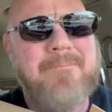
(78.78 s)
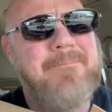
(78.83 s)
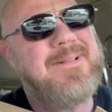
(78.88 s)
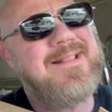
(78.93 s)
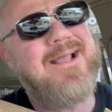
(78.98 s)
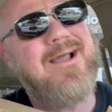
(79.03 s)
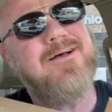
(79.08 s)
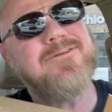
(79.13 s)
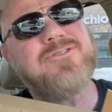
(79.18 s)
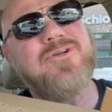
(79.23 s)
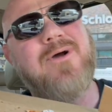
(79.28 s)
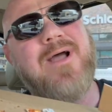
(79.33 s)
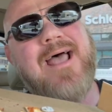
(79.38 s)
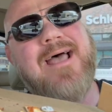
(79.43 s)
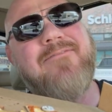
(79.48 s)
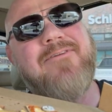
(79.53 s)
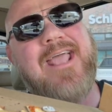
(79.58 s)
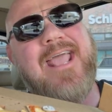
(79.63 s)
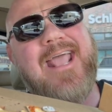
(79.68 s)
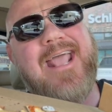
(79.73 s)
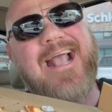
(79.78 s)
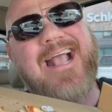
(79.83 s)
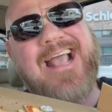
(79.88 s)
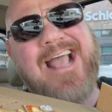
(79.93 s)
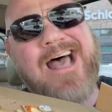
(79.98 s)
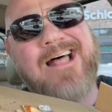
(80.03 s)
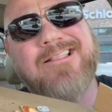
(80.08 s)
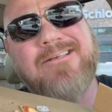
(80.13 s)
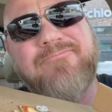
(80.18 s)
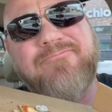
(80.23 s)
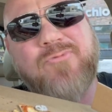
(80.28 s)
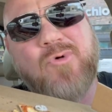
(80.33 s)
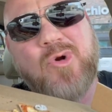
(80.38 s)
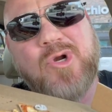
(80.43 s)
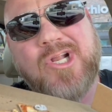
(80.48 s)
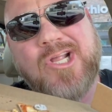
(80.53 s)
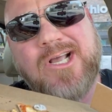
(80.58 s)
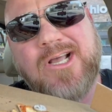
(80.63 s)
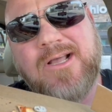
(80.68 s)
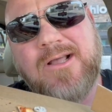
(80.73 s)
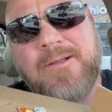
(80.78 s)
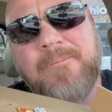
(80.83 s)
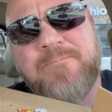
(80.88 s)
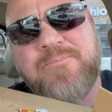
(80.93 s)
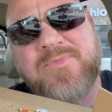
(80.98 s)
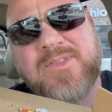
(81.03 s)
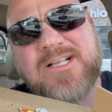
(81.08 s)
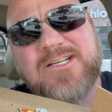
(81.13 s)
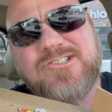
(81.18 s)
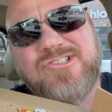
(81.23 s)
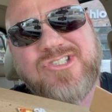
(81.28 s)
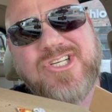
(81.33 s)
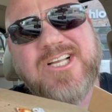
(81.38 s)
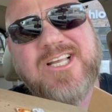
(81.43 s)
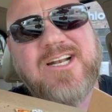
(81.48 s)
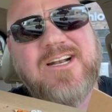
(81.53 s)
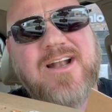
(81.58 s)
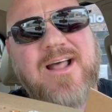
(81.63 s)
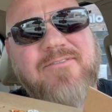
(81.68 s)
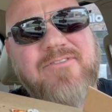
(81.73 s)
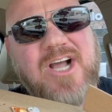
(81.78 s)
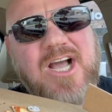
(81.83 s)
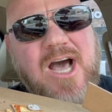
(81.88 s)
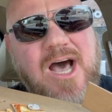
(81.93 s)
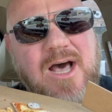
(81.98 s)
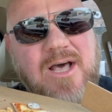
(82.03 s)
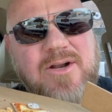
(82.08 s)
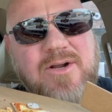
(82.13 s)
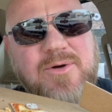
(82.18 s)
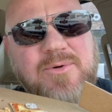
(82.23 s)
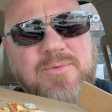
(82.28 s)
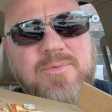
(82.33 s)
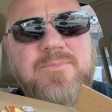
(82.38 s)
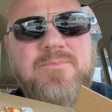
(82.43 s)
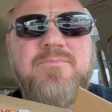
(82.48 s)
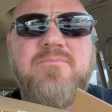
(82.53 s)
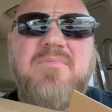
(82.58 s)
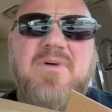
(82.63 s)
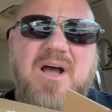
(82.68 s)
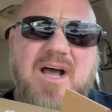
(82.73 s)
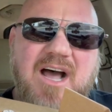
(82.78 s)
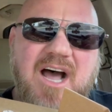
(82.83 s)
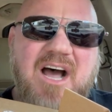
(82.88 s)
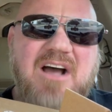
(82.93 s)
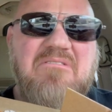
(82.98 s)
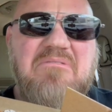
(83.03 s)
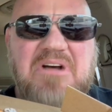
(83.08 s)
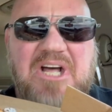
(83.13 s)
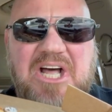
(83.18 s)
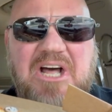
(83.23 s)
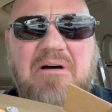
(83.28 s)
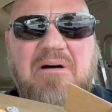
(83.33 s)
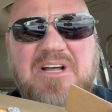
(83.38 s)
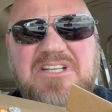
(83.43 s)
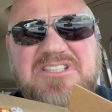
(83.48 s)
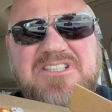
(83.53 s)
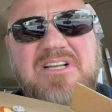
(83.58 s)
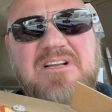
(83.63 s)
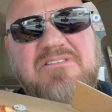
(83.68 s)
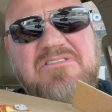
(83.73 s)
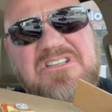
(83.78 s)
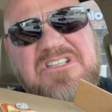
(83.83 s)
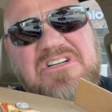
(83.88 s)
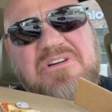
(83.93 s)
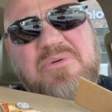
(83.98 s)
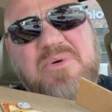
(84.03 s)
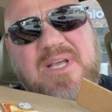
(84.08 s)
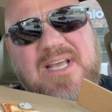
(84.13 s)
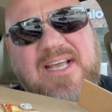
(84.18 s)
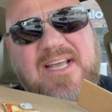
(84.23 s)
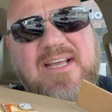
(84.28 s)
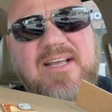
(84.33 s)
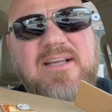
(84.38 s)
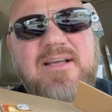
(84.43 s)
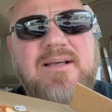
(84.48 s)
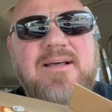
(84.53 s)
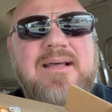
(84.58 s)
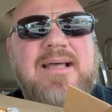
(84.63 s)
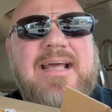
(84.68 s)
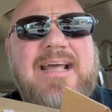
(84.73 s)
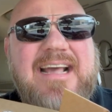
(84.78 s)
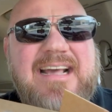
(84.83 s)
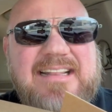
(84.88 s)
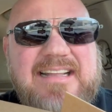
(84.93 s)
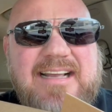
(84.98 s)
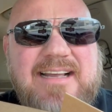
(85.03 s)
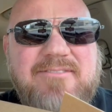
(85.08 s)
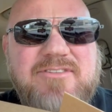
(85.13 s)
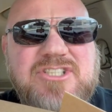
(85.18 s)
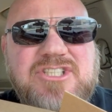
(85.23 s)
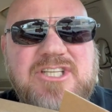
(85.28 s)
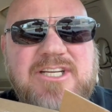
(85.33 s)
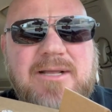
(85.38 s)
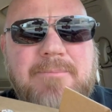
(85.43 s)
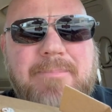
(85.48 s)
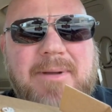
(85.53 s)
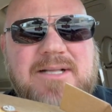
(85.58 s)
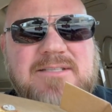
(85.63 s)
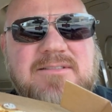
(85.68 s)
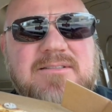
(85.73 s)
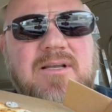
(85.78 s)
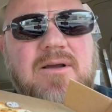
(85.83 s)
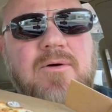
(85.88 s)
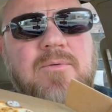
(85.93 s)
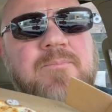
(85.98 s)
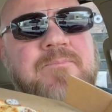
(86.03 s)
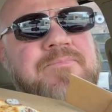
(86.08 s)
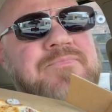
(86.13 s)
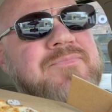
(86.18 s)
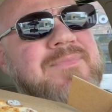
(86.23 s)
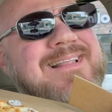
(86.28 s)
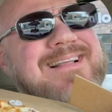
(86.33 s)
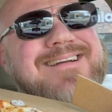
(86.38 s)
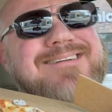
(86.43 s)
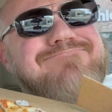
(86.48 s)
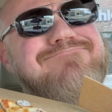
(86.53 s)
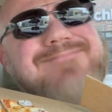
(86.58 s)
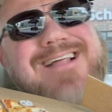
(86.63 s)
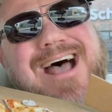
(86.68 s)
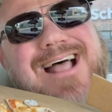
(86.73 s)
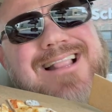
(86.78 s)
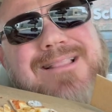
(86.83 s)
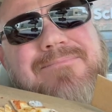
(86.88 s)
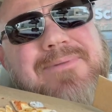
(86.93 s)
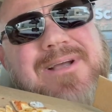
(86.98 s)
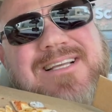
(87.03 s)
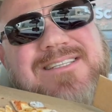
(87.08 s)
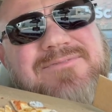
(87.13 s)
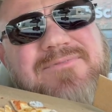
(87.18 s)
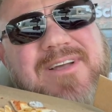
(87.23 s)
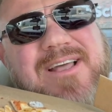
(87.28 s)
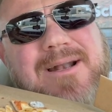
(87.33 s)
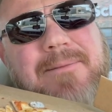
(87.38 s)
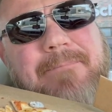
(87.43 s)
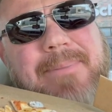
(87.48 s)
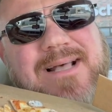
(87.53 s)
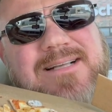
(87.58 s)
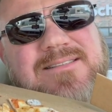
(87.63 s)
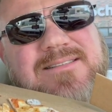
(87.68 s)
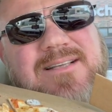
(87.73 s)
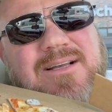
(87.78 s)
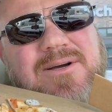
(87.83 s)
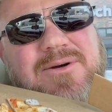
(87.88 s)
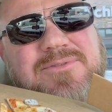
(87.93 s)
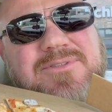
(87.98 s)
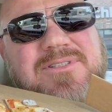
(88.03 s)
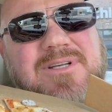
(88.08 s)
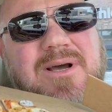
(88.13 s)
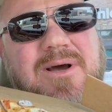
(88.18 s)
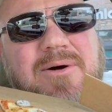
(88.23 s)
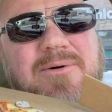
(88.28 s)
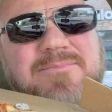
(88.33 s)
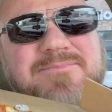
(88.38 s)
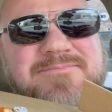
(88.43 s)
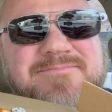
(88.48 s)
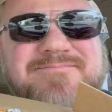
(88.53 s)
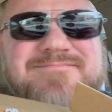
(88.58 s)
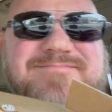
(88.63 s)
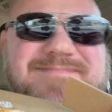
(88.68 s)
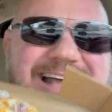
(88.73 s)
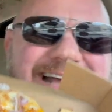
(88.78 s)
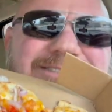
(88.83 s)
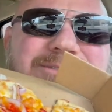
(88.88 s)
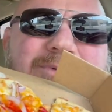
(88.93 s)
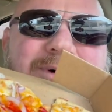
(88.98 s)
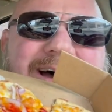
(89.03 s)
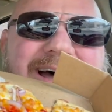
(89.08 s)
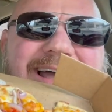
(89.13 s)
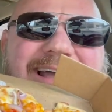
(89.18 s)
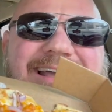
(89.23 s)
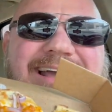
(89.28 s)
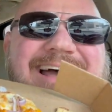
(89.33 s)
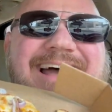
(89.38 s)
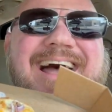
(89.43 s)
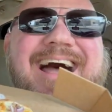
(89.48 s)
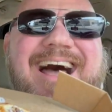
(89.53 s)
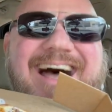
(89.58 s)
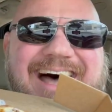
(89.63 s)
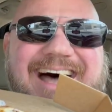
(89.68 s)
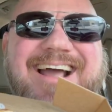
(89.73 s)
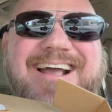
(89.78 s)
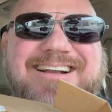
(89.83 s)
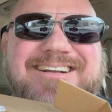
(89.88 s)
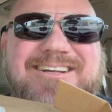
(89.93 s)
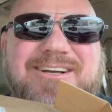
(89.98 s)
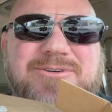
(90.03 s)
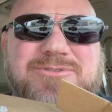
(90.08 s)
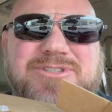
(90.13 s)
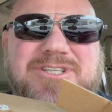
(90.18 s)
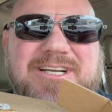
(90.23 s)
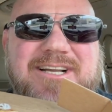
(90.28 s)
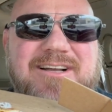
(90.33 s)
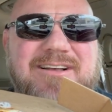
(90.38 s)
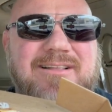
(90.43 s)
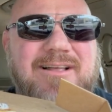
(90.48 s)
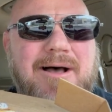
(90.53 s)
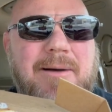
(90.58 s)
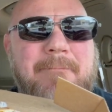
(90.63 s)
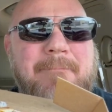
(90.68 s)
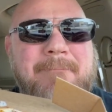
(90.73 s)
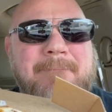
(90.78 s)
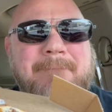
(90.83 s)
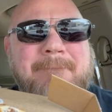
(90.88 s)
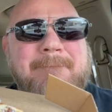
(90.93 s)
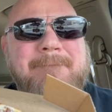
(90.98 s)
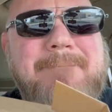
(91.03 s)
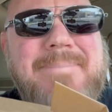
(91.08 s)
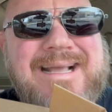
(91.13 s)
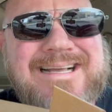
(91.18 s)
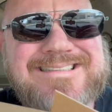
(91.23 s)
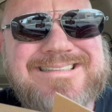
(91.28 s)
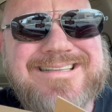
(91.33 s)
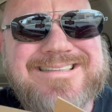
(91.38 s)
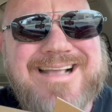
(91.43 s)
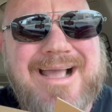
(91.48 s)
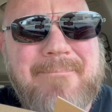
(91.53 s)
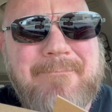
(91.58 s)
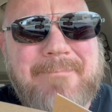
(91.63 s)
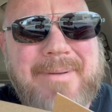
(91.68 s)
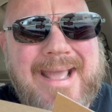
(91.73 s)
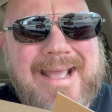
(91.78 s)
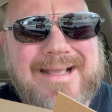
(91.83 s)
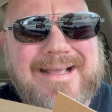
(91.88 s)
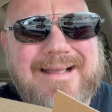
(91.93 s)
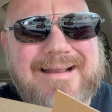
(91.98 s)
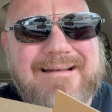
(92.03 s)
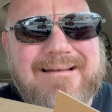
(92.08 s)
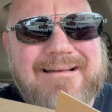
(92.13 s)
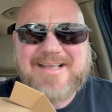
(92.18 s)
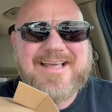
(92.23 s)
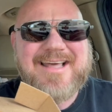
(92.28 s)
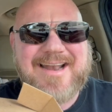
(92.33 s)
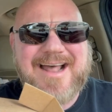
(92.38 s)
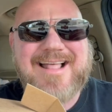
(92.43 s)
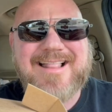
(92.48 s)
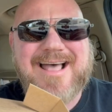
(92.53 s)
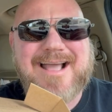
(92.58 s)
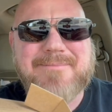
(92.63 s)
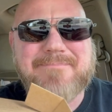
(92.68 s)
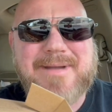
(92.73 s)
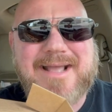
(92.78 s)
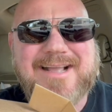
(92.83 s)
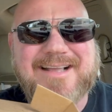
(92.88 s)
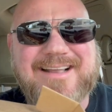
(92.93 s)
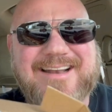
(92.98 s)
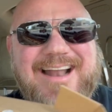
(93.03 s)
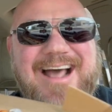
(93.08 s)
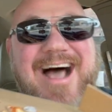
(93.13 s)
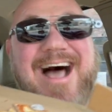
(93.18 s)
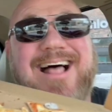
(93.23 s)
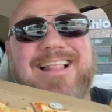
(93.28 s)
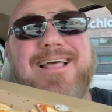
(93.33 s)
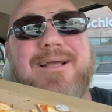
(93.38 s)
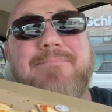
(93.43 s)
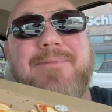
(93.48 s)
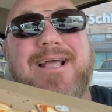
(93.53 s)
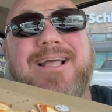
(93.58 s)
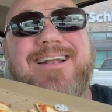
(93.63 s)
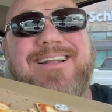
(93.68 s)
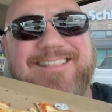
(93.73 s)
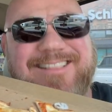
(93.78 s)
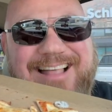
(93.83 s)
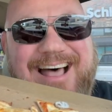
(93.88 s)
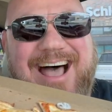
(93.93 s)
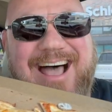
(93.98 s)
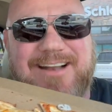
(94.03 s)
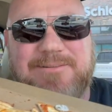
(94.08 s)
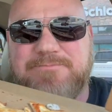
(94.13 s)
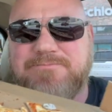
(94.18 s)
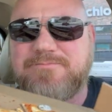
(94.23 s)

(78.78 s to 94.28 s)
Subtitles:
But they also have a California chicken and avocado. It sounded okay. And they have a chicken pesto. Not the biggest fan of pesto, so that's why I had to go chicken club. Because it's got bacon. And I like bacon. I like bacon a lot.